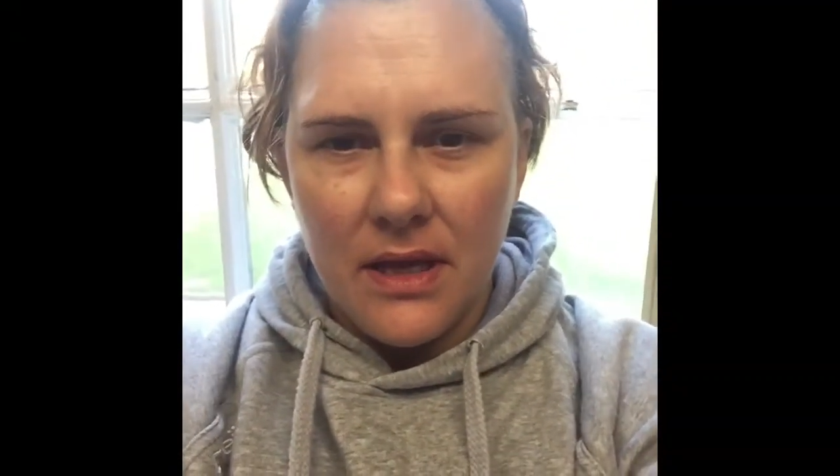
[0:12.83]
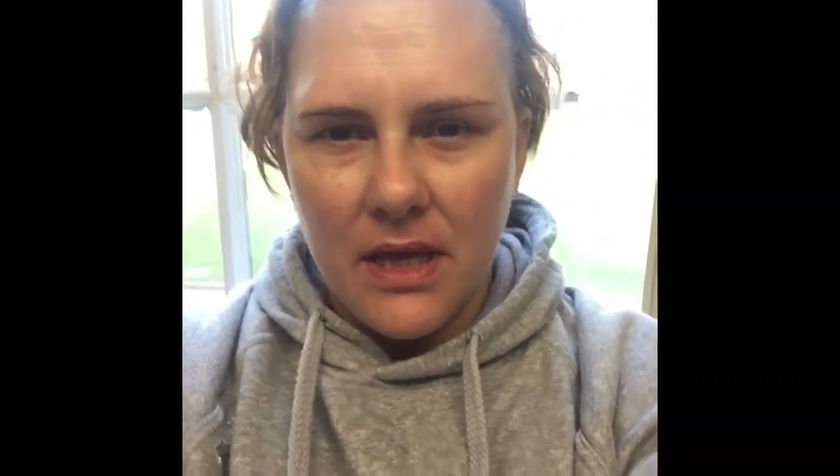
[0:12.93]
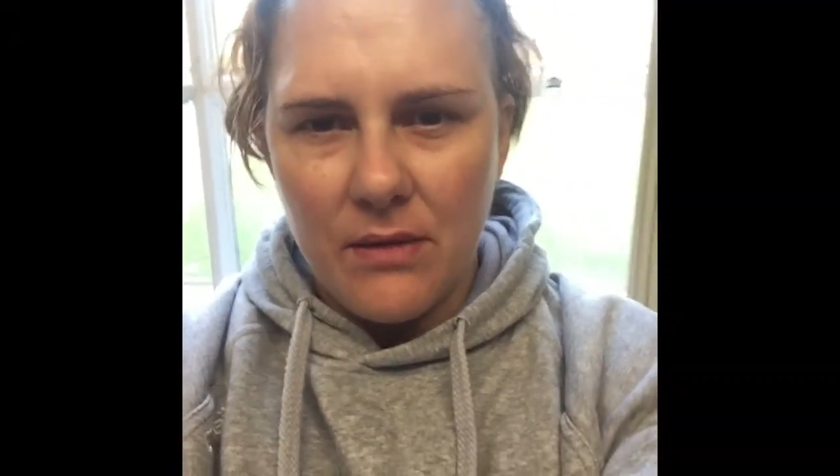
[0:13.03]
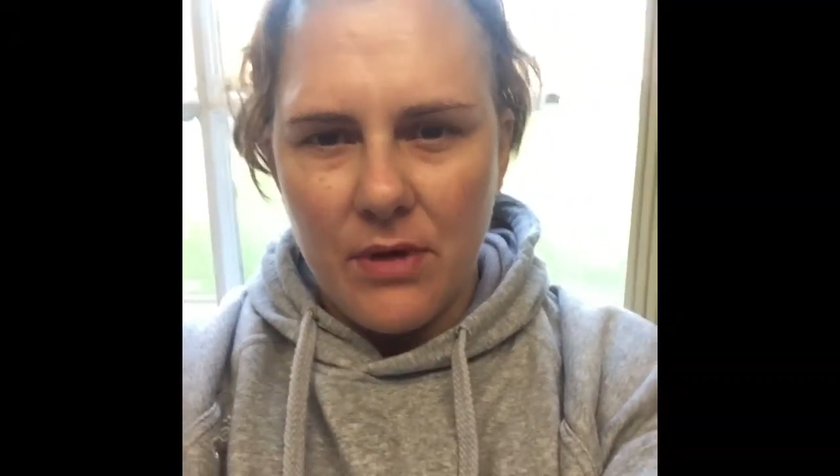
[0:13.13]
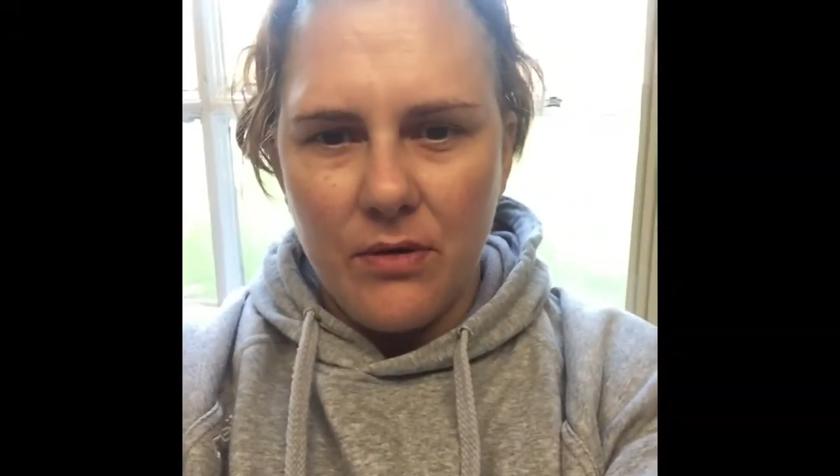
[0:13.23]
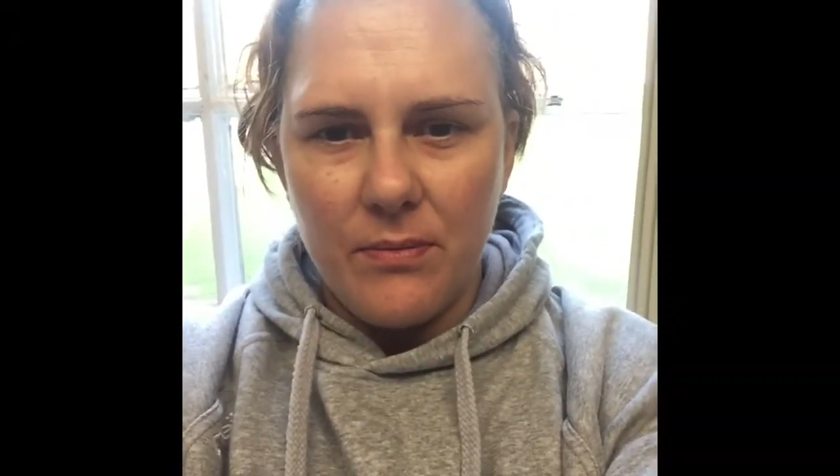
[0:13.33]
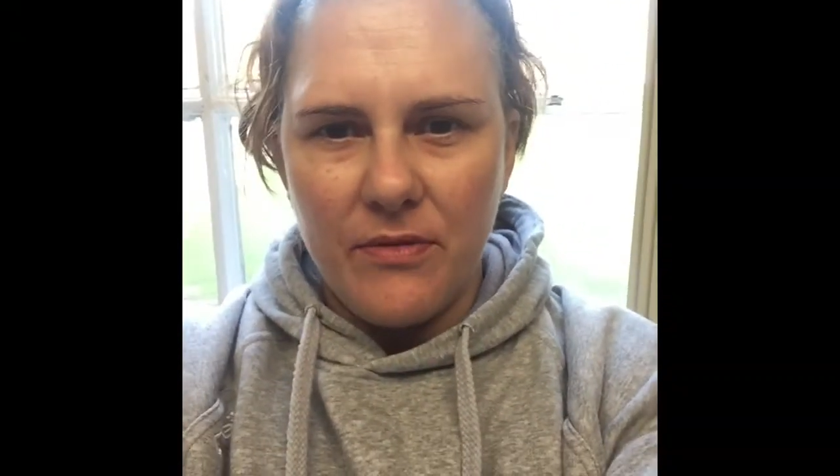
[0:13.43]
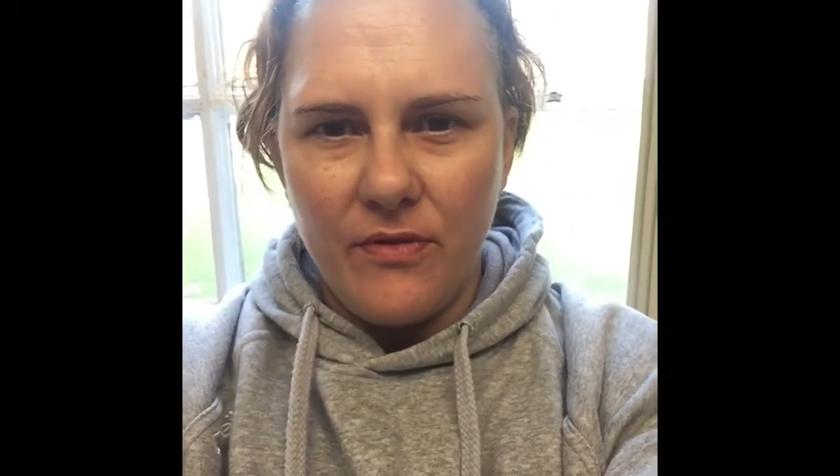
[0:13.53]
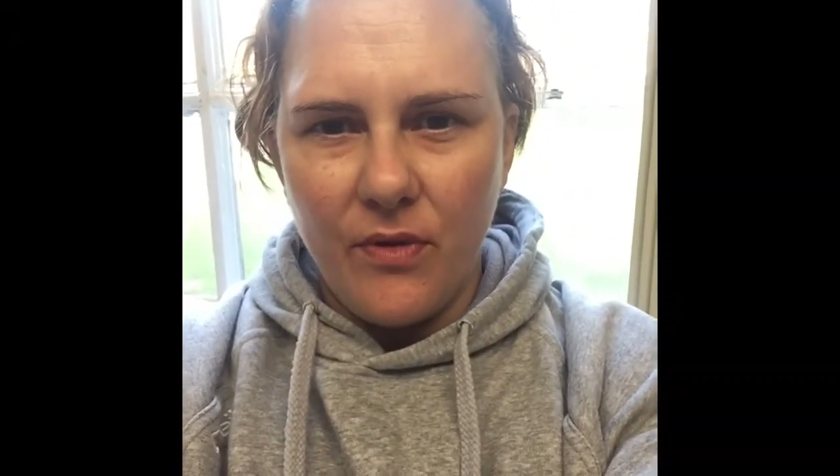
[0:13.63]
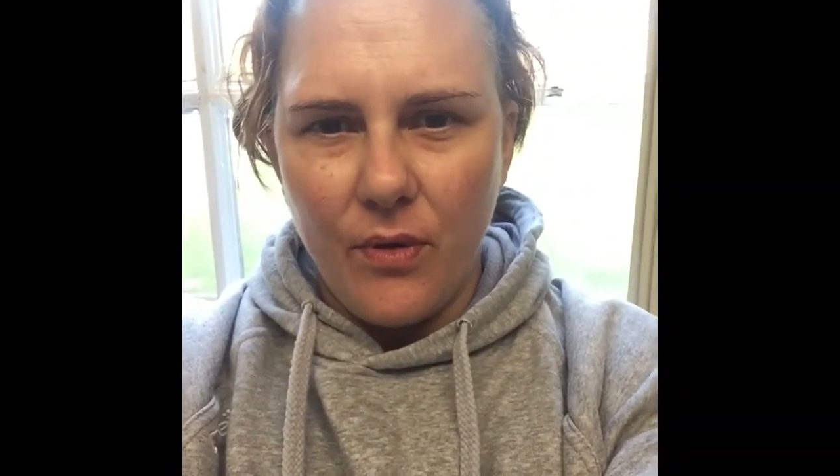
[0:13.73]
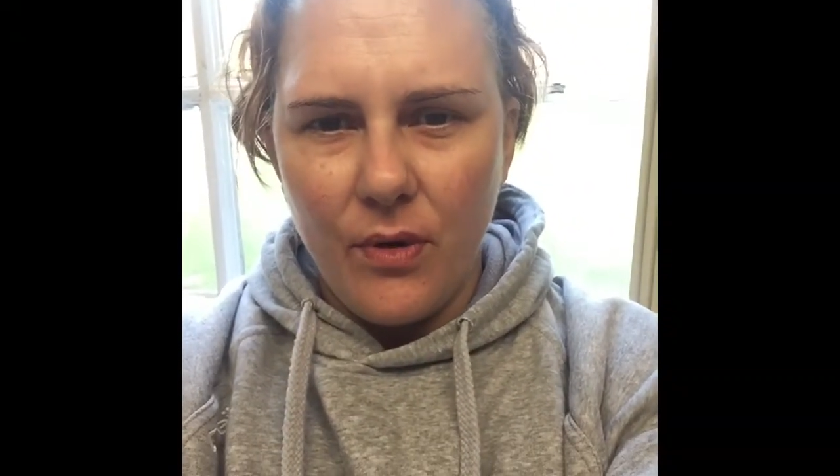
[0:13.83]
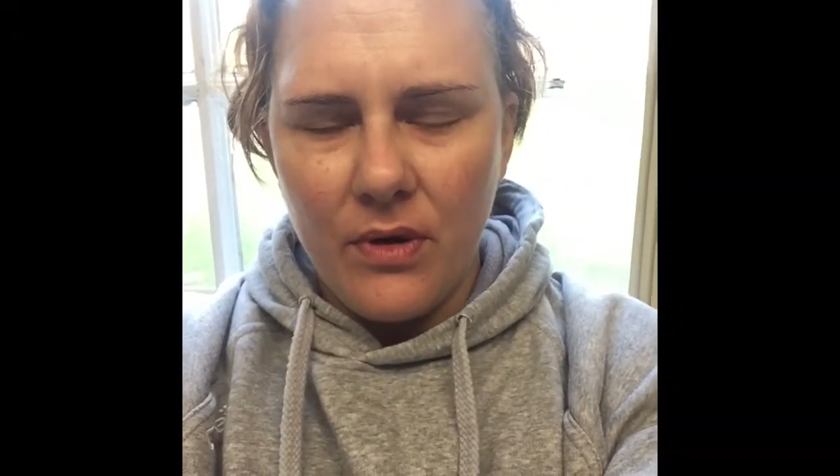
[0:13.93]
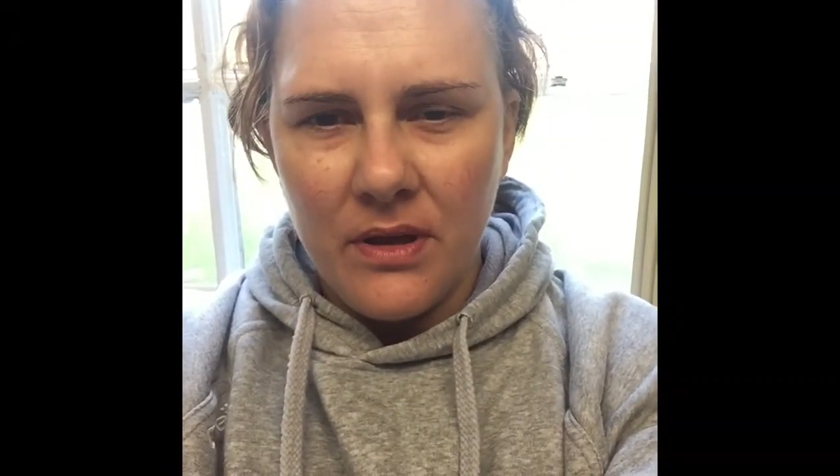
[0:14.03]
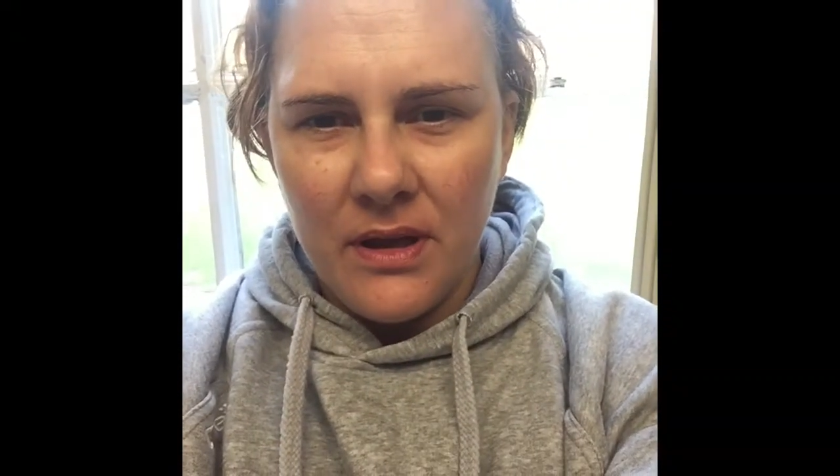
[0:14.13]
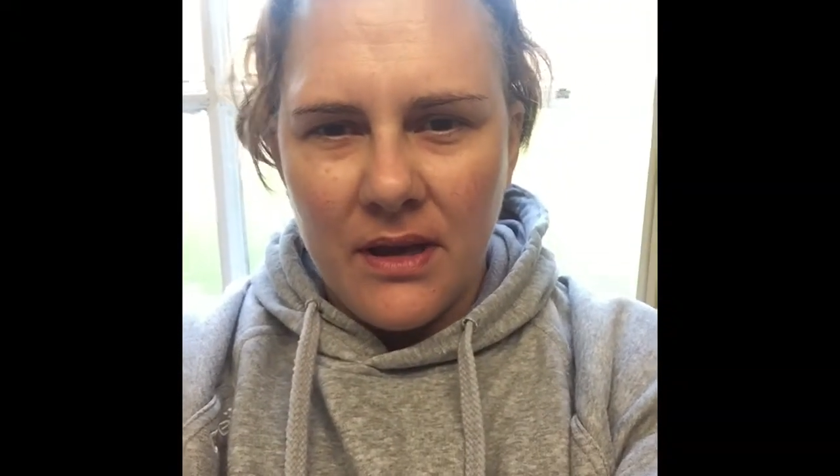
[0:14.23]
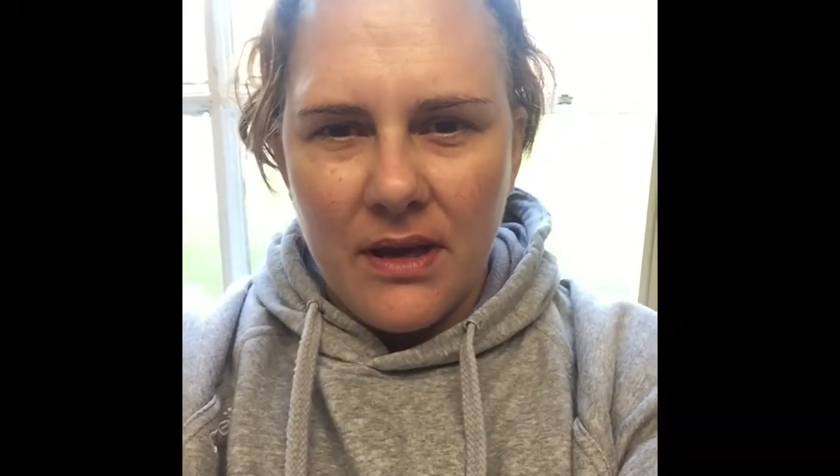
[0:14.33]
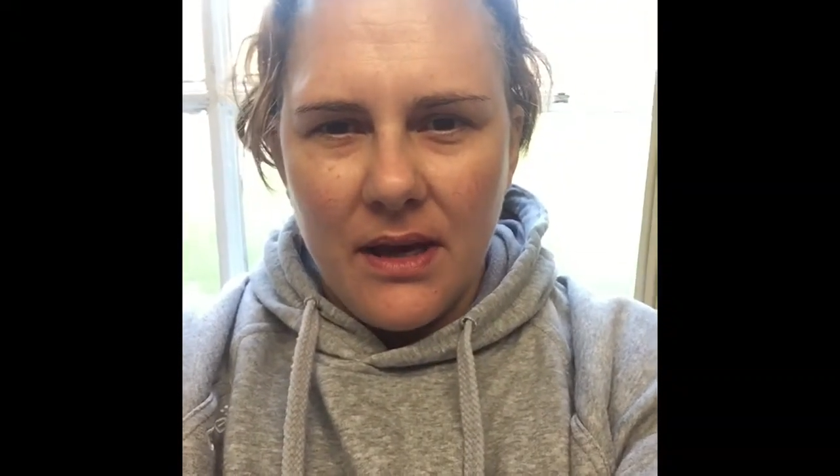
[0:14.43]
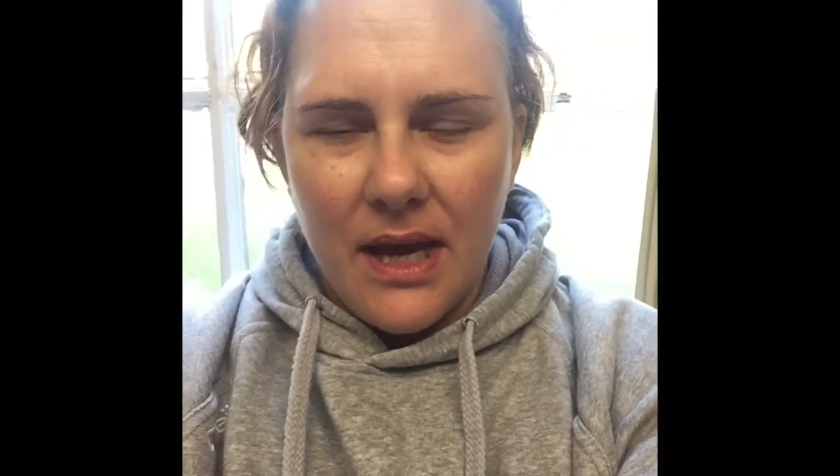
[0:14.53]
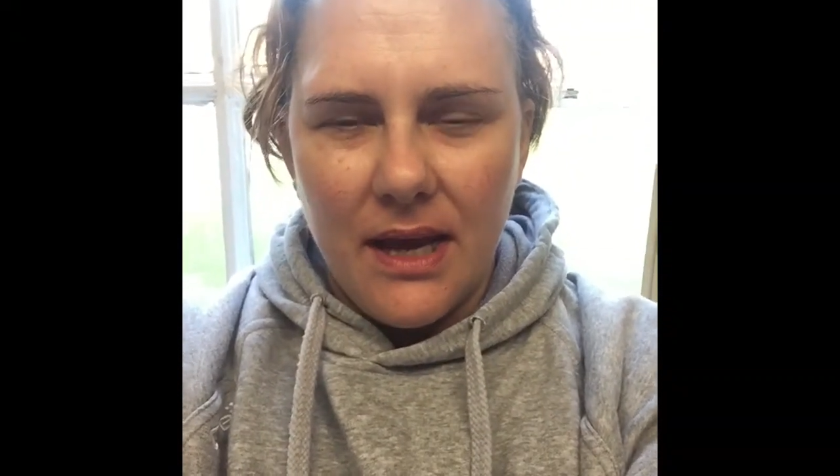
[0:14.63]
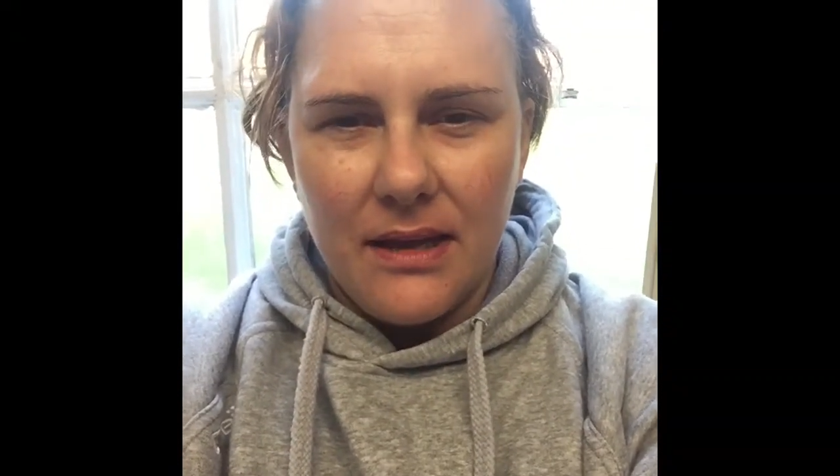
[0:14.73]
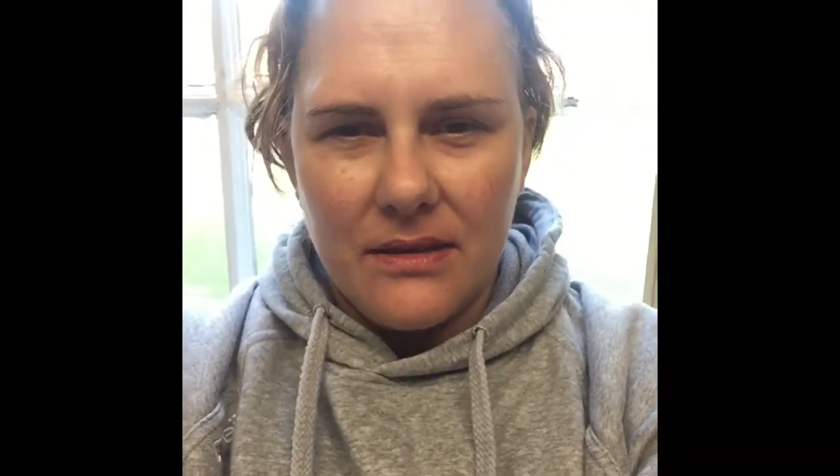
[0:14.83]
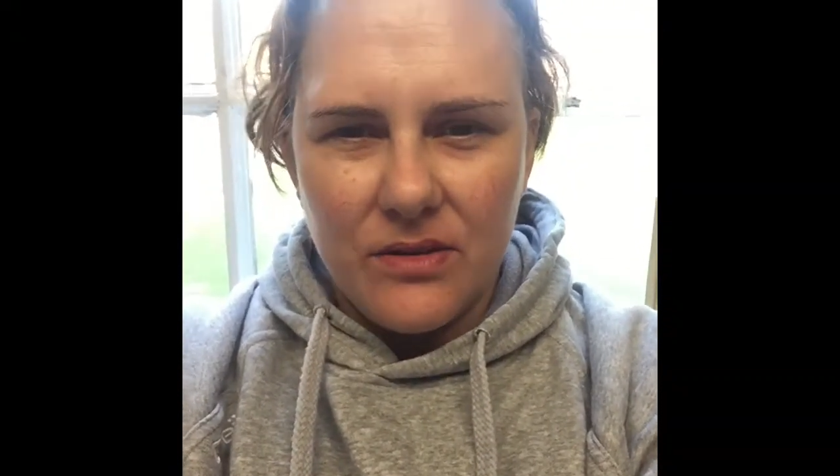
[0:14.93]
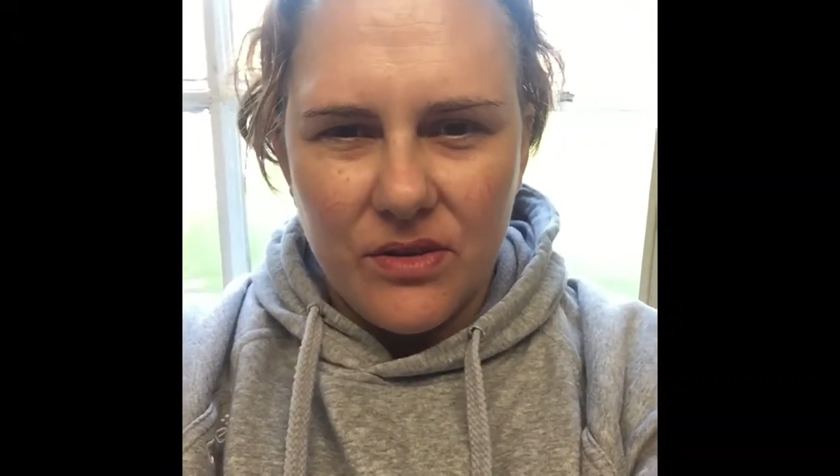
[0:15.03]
chemo number four, and